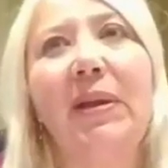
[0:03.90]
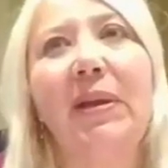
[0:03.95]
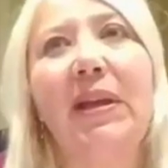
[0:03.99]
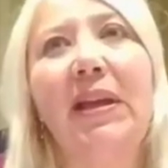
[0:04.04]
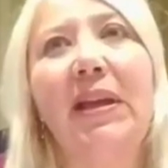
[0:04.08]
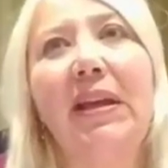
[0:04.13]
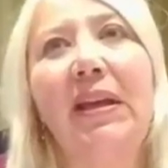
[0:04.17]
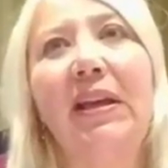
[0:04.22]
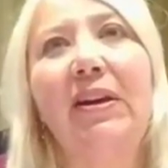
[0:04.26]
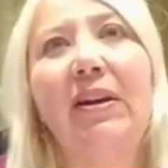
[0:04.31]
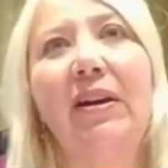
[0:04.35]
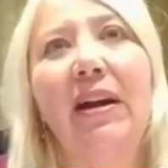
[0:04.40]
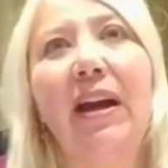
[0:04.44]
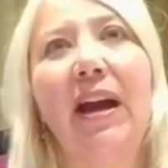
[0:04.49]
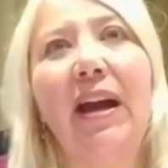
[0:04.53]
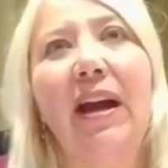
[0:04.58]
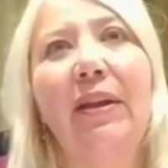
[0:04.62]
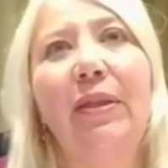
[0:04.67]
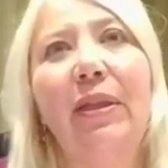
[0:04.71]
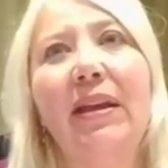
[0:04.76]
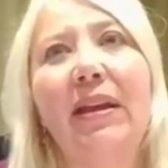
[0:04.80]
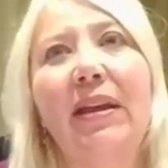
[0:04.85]
for being here.
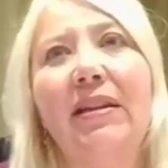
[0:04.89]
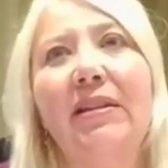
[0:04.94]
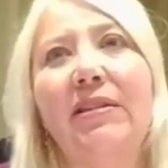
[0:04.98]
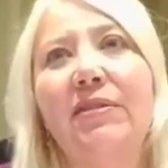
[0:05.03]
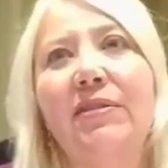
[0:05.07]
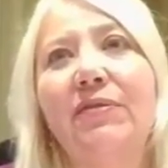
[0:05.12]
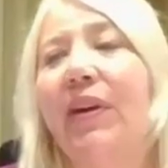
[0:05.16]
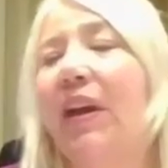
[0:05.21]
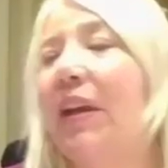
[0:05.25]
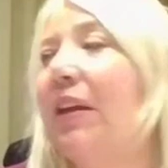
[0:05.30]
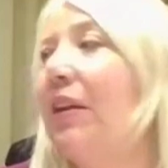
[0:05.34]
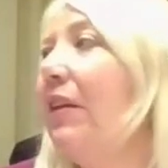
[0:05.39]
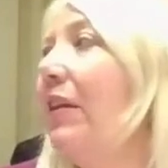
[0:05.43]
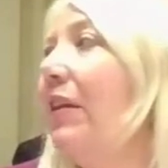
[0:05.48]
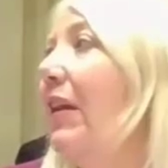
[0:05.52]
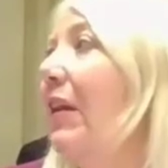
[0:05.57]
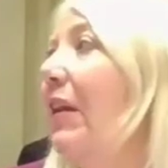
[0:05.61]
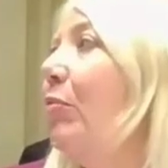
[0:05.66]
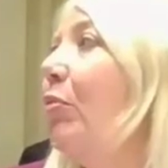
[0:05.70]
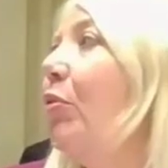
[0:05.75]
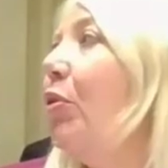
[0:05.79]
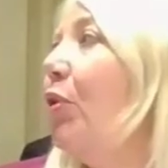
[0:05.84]
I think it's
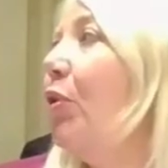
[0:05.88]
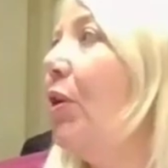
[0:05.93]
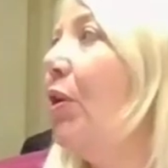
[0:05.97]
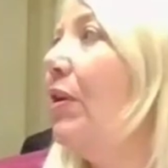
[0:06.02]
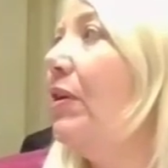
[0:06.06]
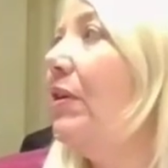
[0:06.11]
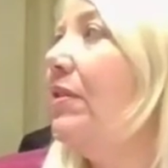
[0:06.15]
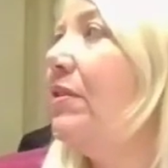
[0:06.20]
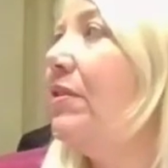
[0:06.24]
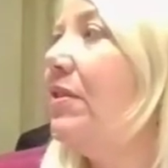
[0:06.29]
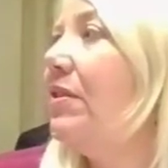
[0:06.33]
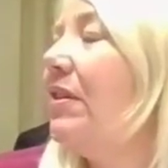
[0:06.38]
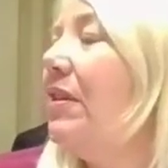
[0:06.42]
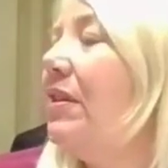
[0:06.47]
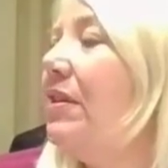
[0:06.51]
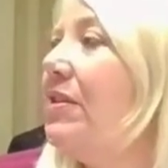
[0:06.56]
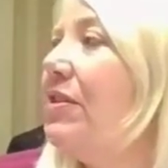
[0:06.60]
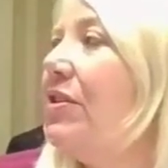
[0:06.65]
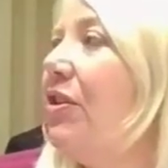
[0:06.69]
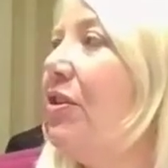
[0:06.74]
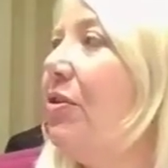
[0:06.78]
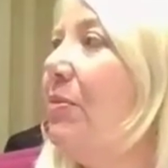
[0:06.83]
vitally important.
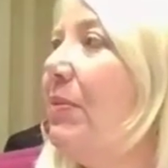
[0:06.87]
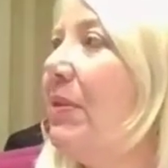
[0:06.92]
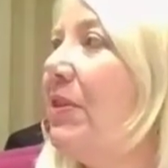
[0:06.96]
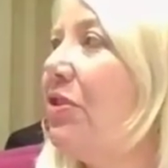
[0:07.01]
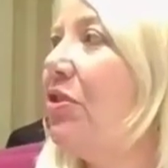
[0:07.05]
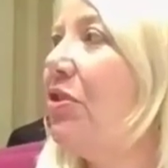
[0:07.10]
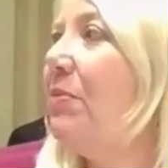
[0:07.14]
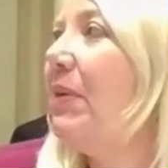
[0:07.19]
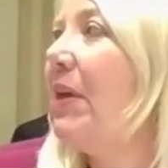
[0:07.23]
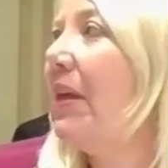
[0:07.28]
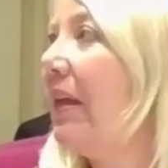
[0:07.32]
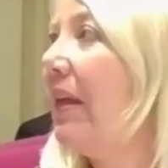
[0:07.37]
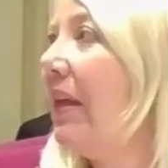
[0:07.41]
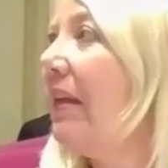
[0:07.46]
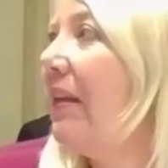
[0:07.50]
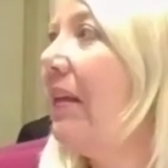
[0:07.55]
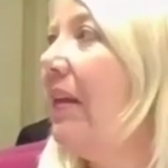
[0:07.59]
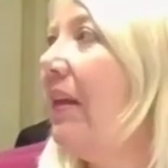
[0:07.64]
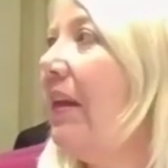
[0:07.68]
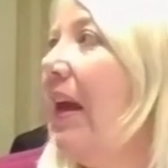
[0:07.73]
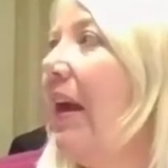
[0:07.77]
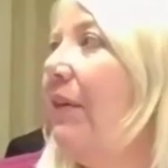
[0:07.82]
And so, Mr.
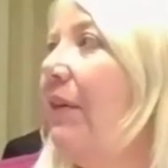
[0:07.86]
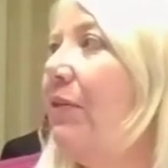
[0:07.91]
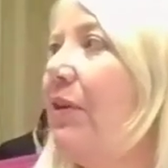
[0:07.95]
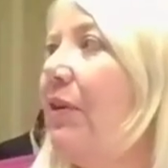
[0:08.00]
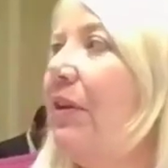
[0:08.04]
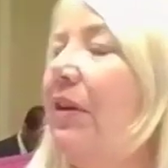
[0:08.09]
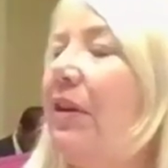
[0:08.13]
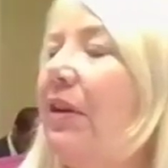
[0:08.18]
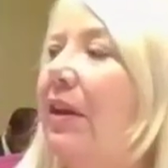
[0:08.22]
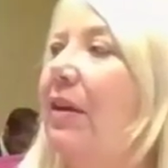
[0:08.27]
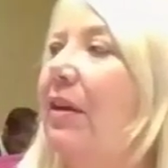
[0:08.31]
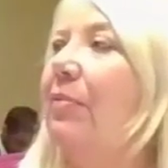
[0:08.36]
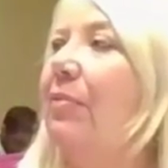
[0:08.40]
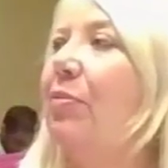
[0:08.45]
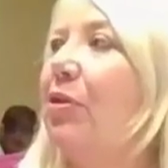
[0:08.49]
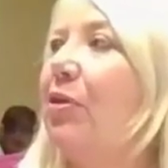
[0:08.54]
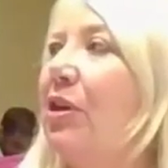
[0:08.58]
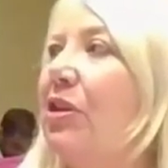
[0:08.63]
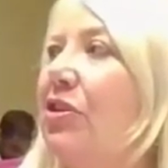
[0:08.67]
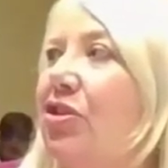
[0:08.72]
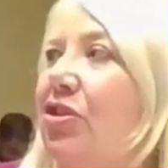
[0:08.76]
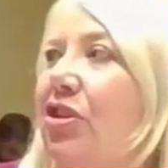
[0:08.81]
McKinley, I really
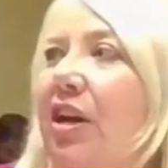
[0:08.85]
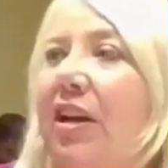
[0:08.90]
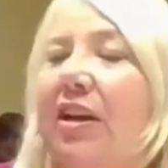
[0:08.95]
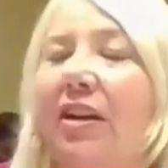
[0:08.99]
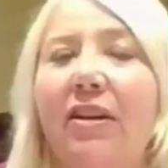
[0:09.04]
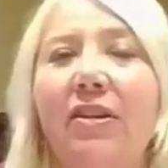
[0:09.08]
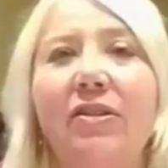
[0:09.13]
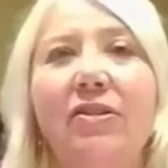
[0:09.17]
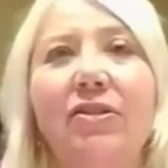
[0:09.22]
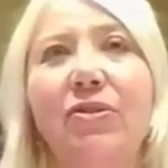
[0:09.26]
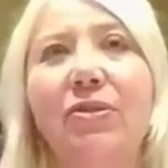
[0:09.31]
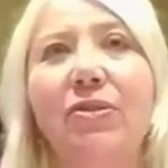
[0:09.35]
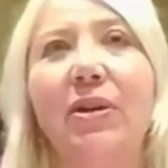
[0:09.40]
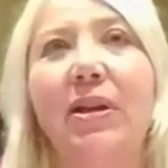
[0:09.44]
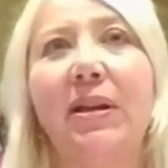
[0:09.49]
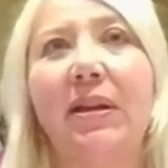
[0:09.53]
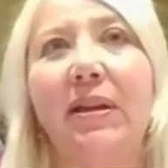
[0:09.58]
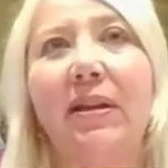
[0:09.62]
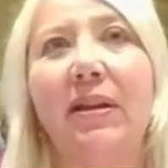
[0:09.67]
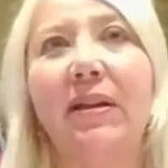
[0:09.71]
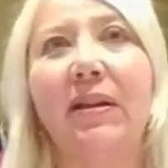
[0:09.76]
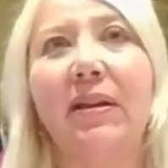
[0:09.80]
appreciate you
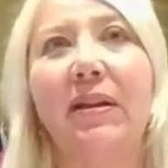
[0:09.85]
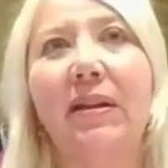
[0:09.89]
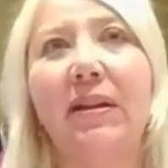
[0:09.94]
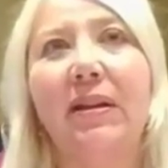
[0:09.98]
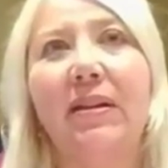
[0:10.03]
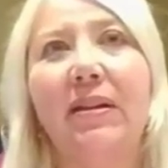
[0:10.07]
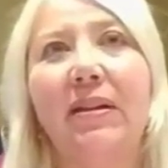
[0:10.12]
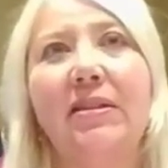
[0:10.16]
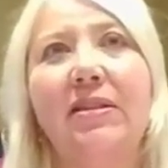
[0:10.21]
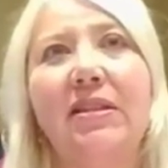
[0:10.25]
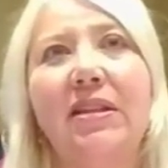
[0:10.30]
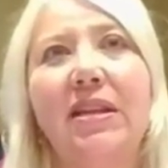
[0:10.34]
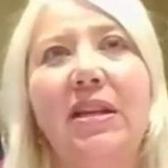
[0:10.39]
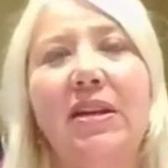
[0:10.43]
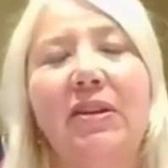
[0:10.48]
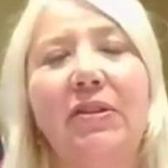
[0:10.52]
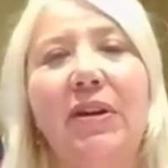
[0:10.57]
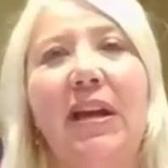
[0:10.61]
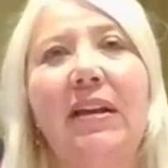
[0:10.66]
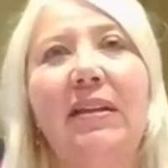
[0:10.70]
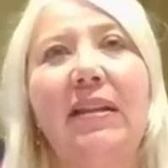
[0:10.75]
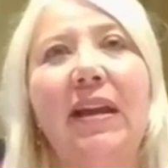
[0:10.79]
doing this
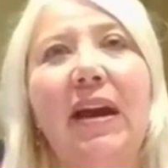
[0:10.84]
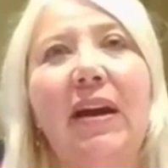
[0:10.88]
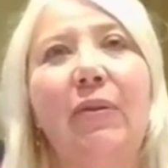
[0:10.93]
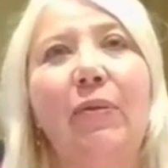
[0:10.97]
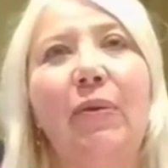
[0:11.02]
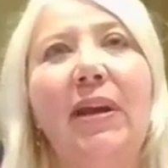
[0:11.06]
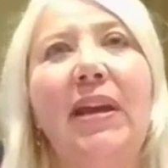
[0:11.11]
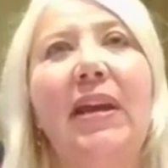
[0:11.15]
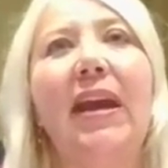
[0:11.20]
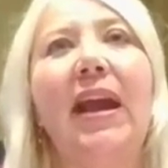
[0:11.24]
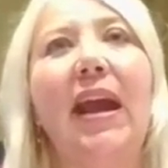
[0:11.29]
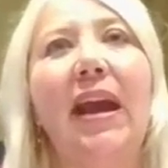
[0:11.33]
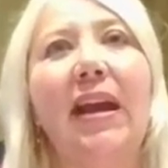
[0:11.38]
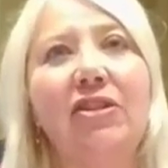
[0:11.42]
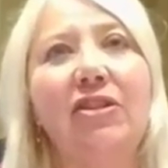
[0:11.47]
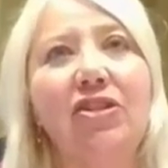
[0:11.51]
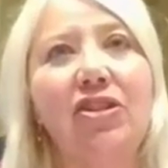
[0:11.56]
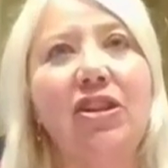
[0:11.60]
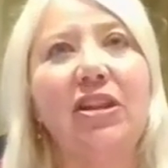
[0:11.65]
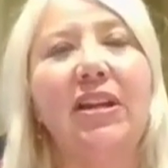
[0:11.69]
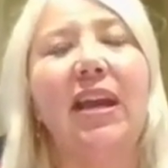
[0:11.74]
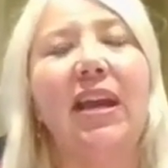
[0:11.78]
hearing, that we
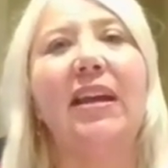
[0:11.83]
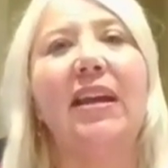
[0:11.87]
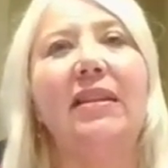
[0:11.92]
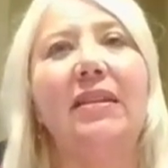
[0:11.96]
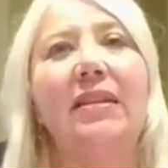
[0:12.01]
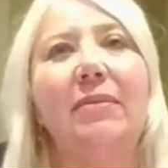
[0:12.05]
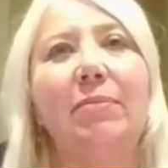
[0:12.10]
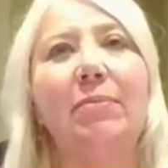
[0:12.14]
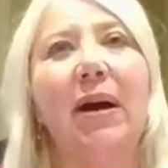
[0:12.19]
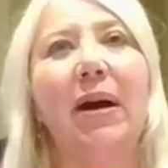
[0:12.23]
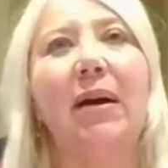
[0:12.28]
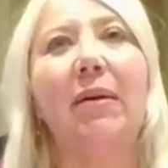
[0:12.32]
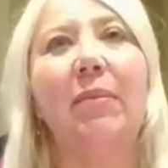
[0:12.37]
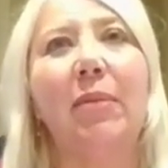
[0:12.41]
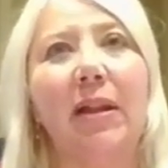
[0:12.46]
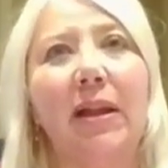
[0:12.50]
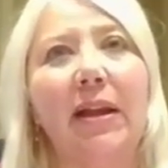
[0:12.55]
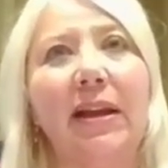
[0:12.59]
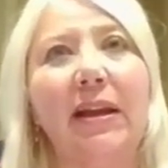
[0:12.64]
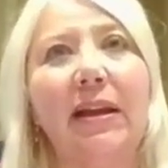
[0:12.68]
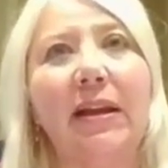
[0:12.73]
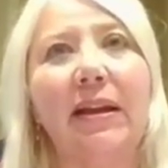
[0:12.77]
educate the
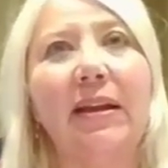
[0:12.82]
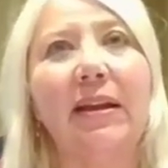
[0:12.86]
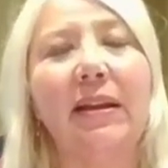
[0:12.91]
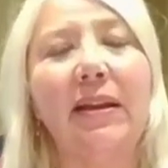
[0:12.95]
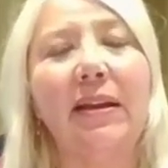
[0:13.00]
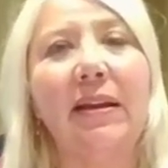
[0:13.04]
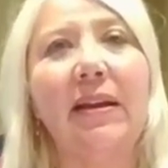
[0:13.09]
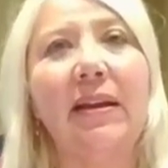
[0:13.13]
public